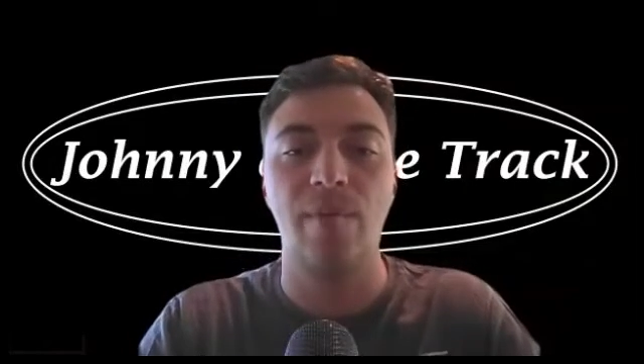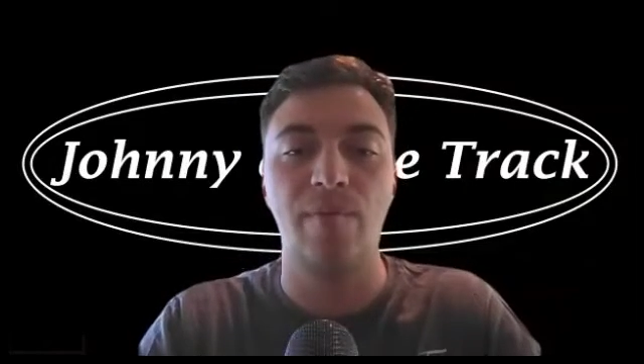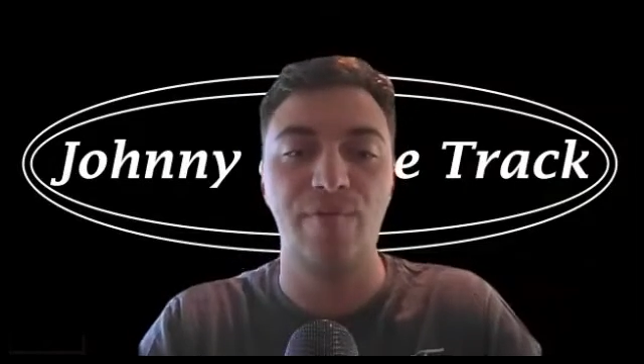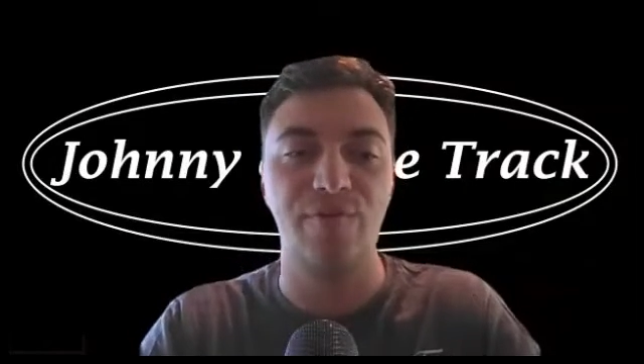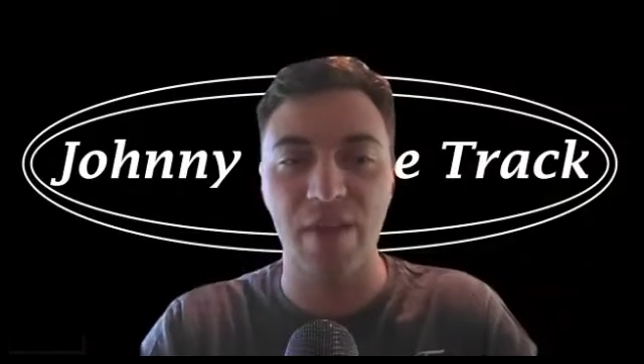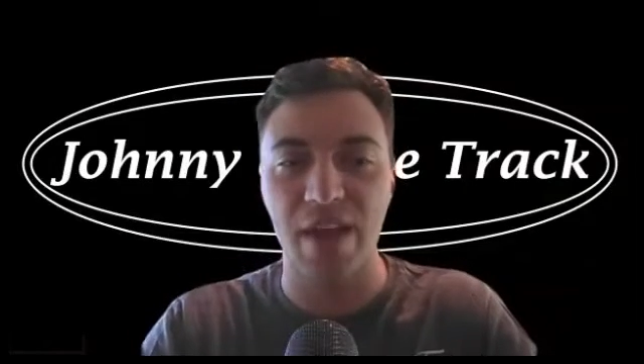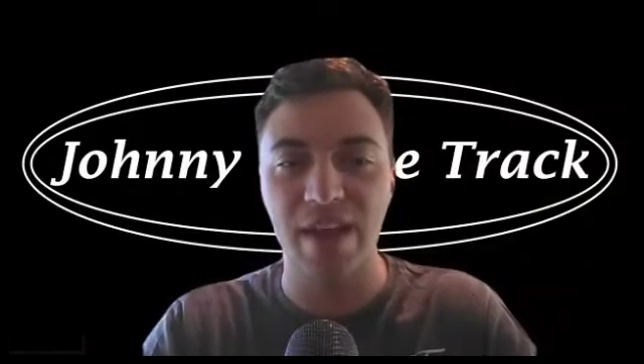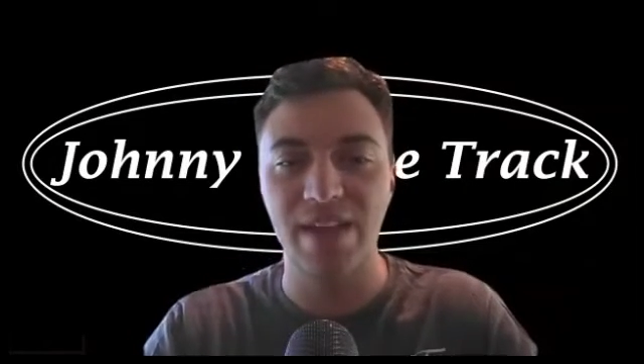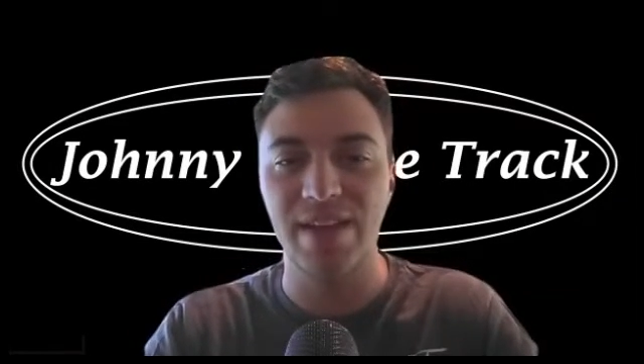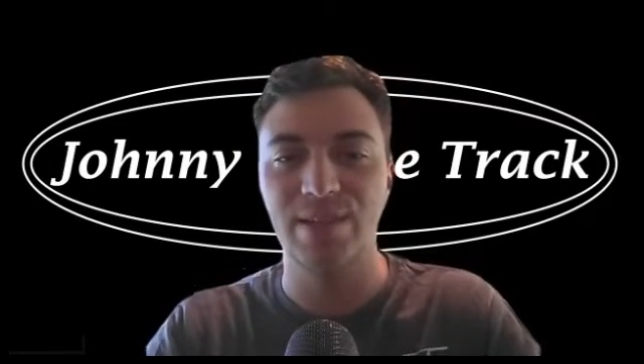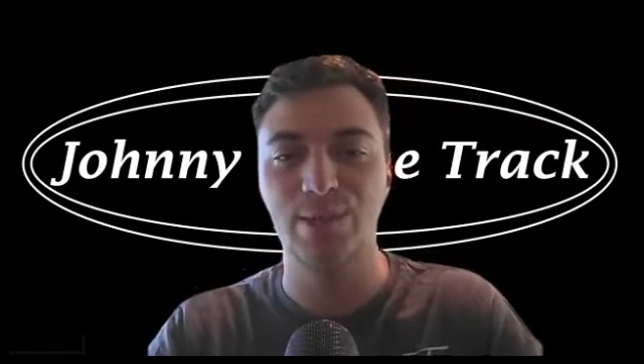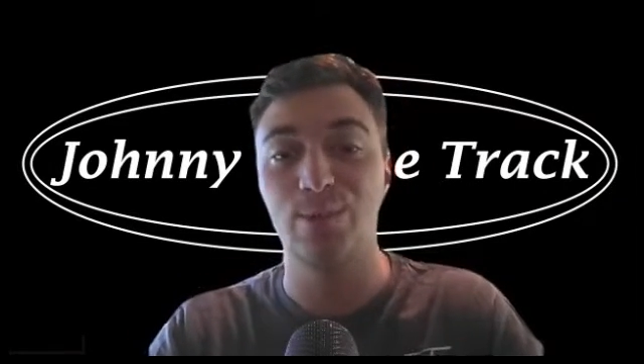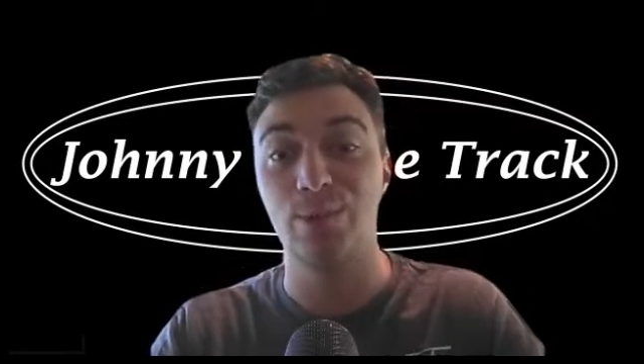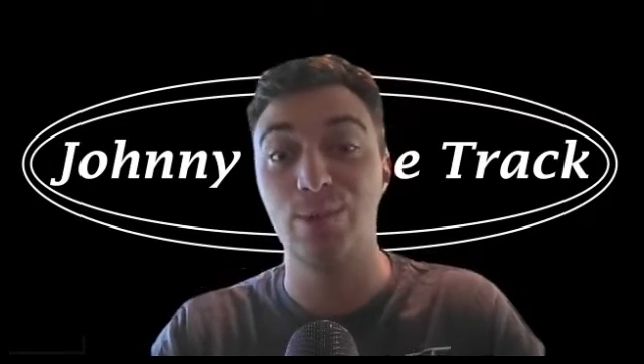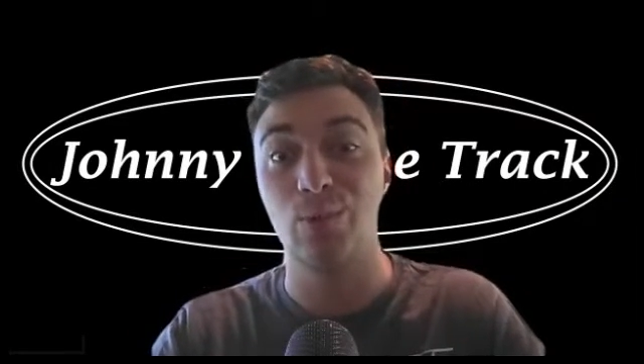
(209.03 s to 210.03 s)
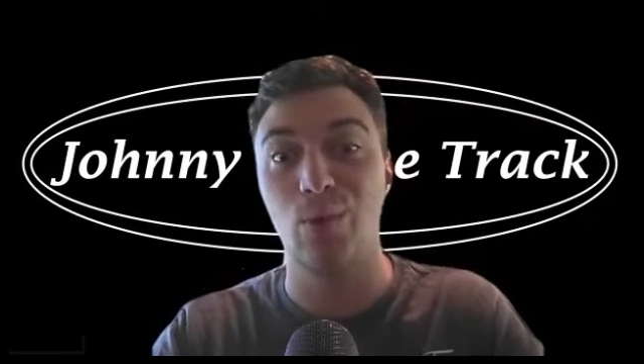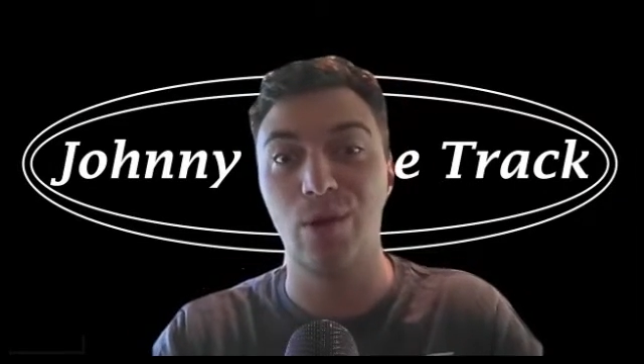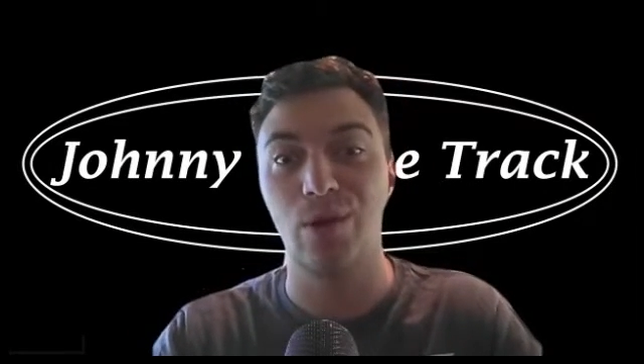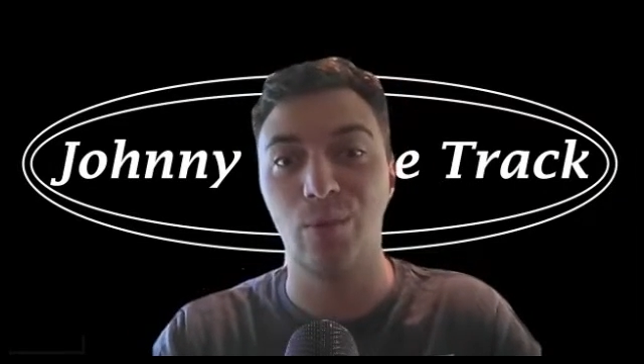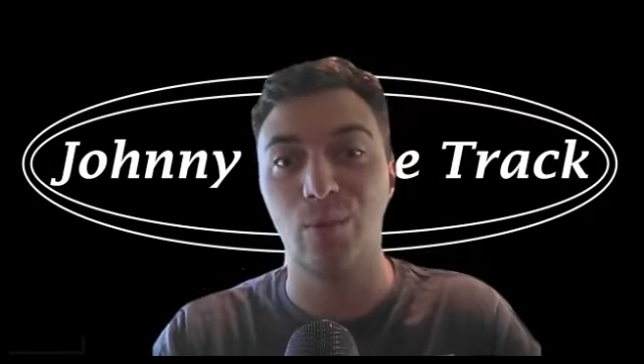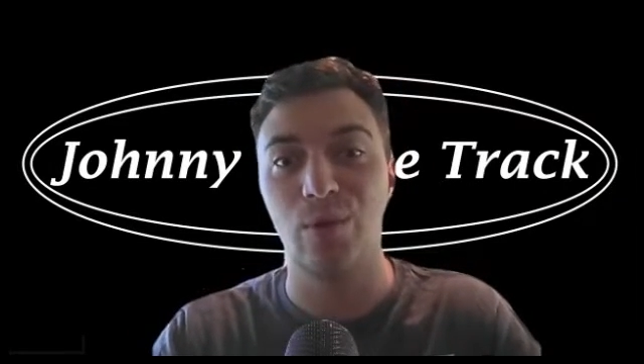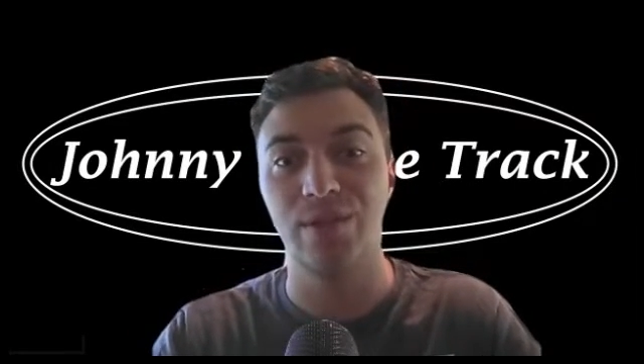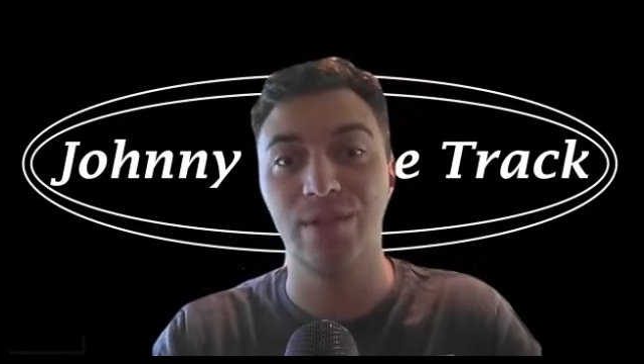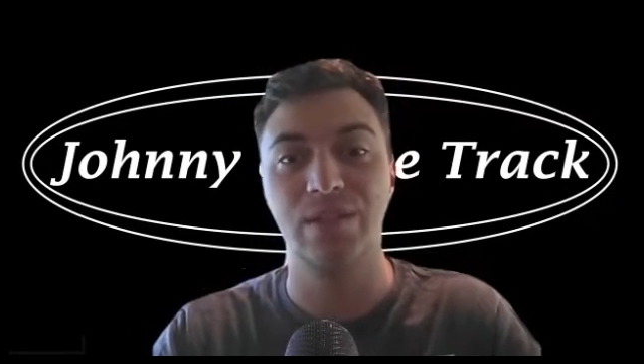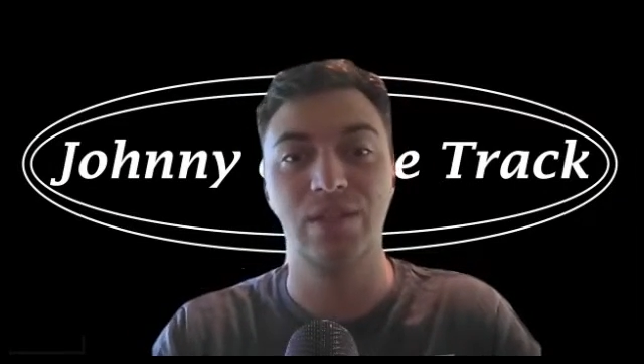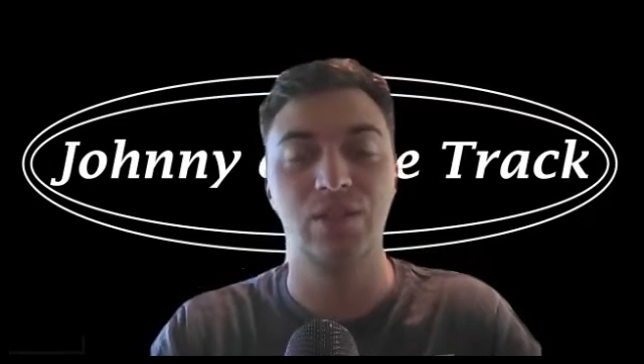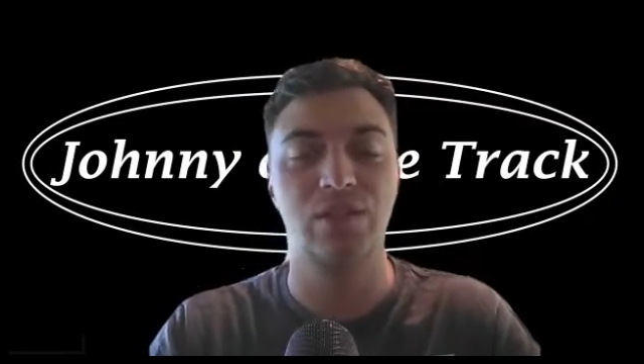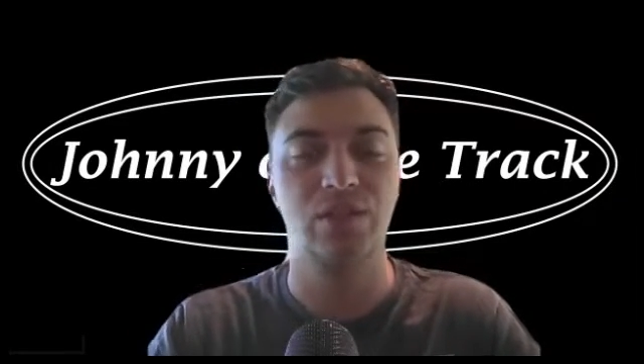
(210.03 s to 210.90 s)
Vegas was one of the ones that